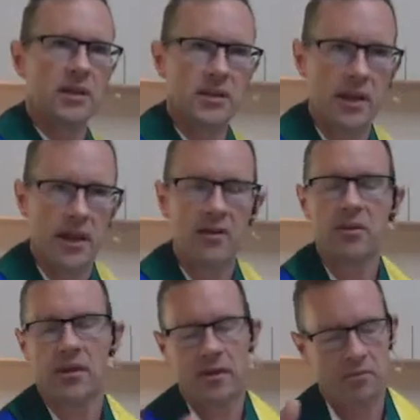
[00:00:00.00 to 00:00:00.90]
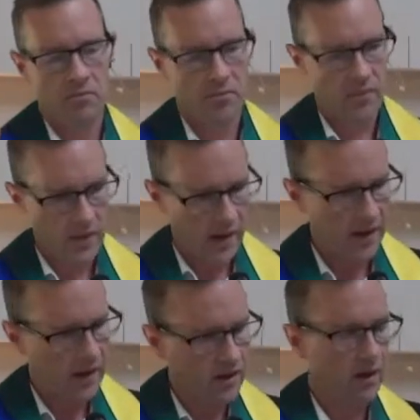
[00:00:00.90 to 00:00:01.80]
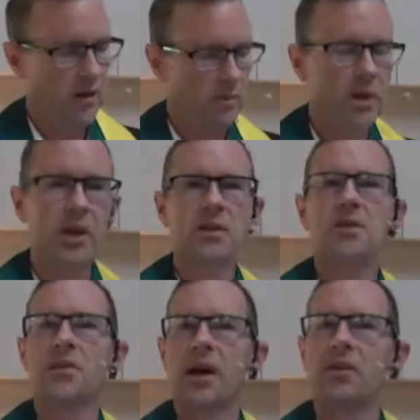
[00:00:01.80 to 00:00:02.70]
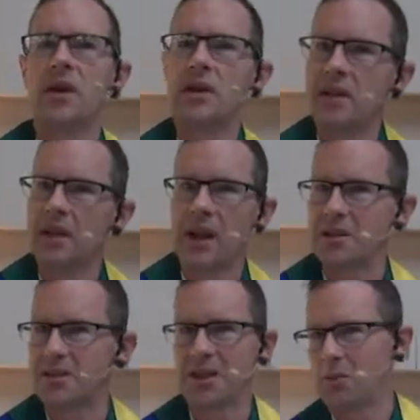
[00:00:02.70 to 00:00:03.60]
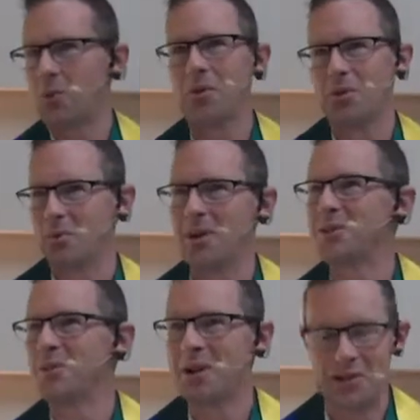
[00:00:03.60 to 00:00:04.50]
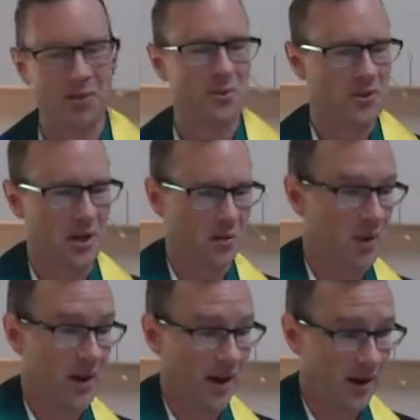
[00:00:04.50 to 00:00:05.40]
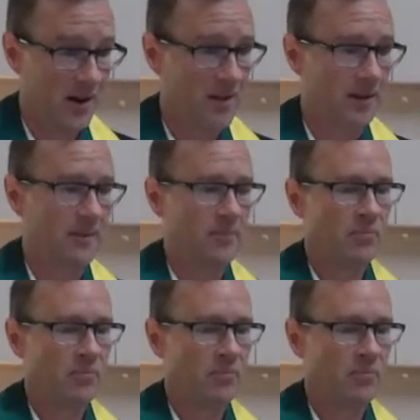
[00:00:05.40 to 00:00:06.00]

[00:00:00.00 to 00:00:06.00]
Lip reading: and death, and because of that they didn't understand what the resurrection was going to be either.